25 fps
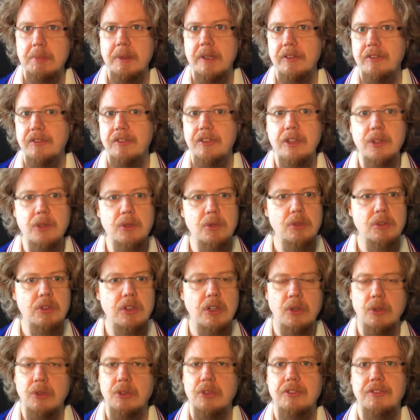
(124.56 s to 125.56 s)
if you
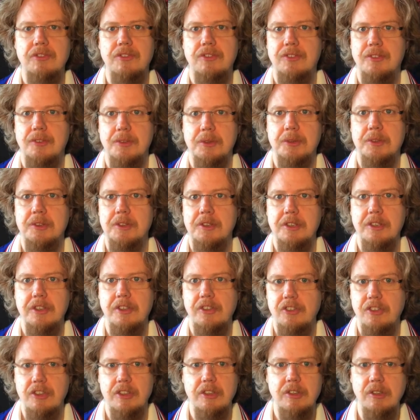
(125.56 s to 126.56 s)
go for the
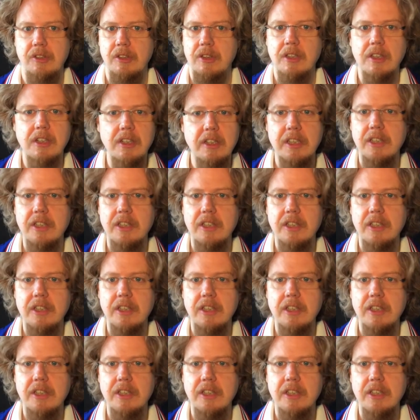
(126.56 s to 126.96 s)
jugular,